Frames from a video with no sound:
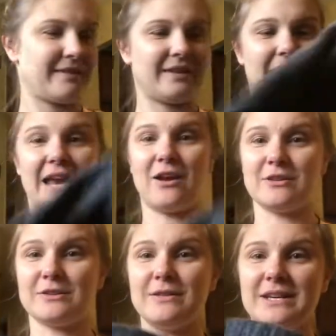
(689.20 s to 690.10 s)
And
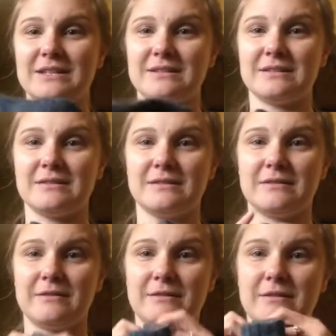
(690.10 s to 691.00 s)
also this,
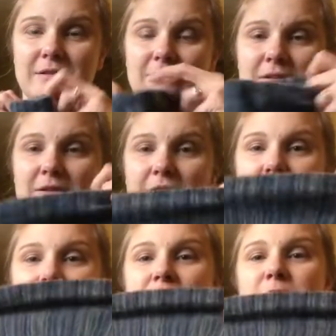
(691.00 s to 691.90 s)

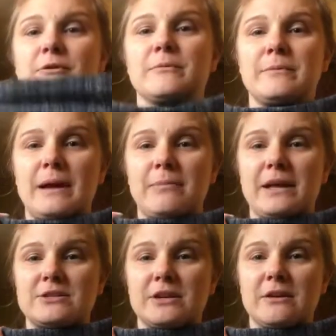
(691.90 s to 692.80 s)
also from
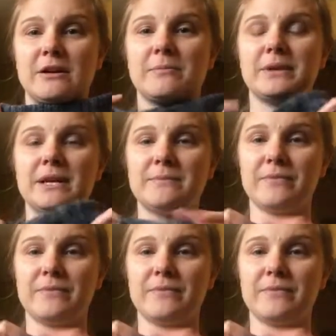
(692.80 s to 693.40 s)
Appalachian Gear Company.